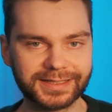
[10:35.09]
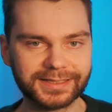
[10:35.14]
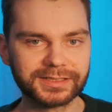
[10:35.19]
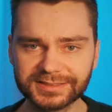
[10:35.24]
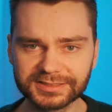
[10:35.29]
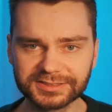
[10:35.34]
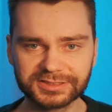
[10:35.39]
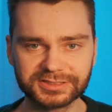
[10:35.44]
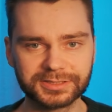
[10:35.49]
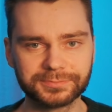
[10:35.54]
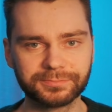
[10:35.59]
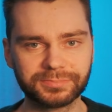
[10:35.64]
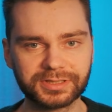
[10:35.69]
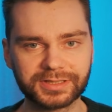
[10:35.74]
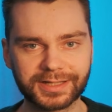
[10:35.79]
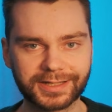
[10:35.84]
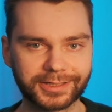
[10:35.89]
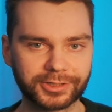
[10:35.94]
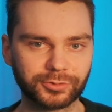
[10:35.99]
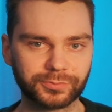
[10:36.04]
It is
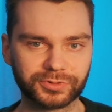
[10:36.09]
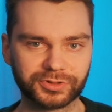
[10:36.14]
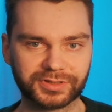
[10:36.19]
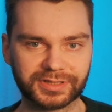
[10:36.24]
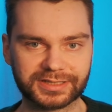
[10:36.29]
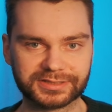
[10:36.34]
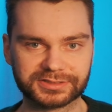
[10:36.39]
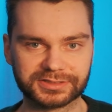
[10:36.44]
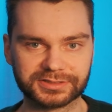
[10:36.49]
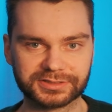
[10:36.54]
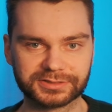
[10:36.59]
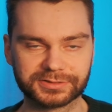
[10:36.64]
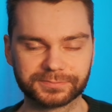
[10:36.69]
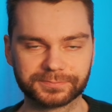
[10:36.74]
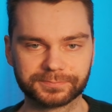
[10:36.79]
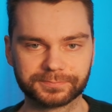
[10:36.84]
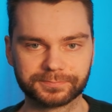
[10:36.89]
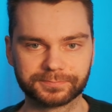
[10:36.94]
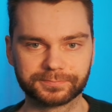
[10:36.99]
simply a hypothesis.